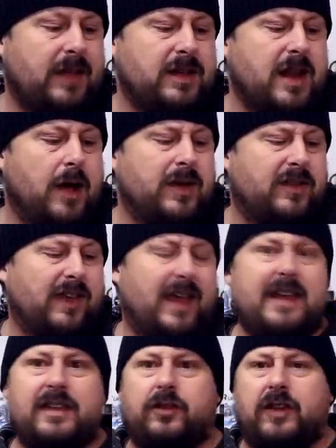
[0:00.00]
you know,
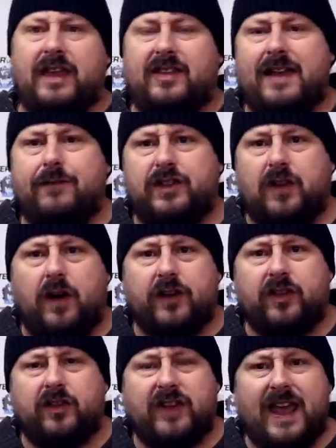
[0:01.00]
it's
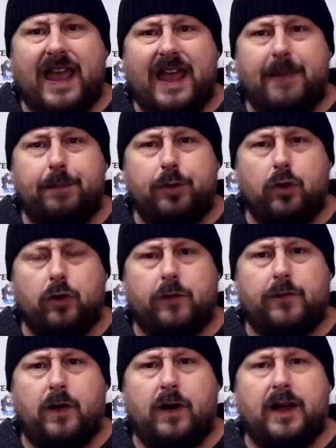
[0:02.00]
advertised as an air
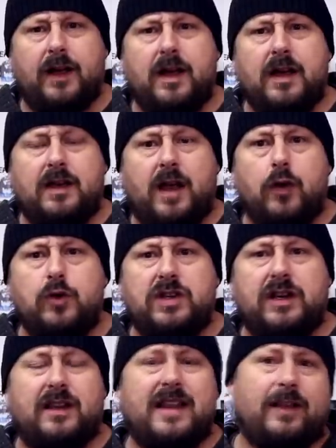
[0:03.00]
purifier
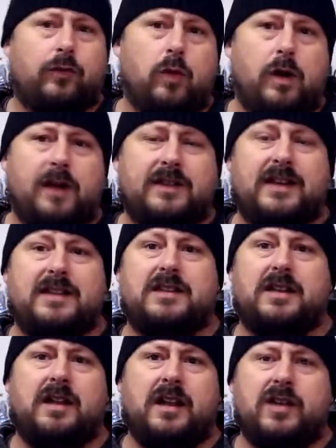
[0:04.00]
coating, and that's why I tend
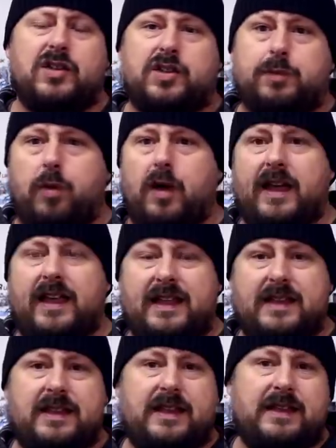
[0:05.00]
to spray it
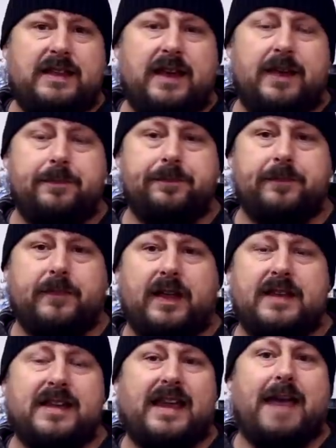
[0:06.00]
in
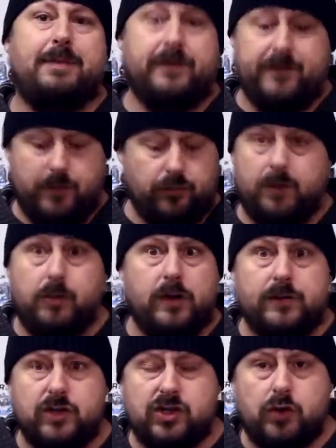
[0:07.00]
the cabin filter. I'm not
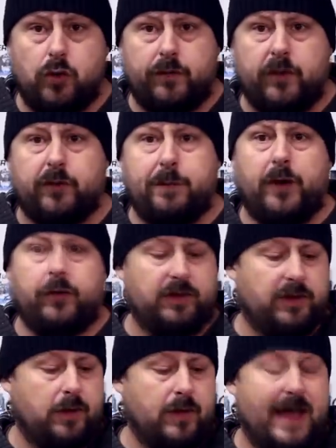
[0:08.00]
even sure if you're supposed to
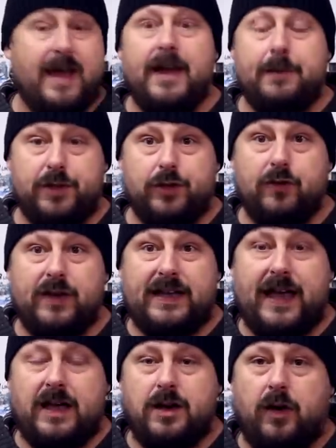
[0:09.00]
do that, but you really
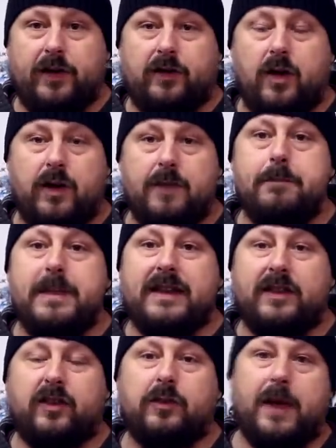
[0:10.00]
get a nice kind of
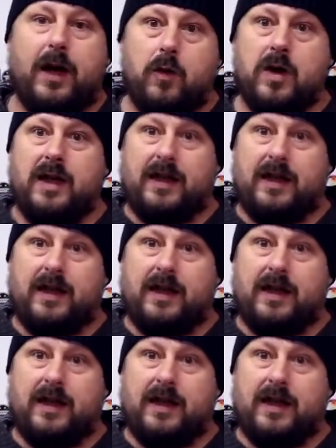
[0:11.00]
mint smell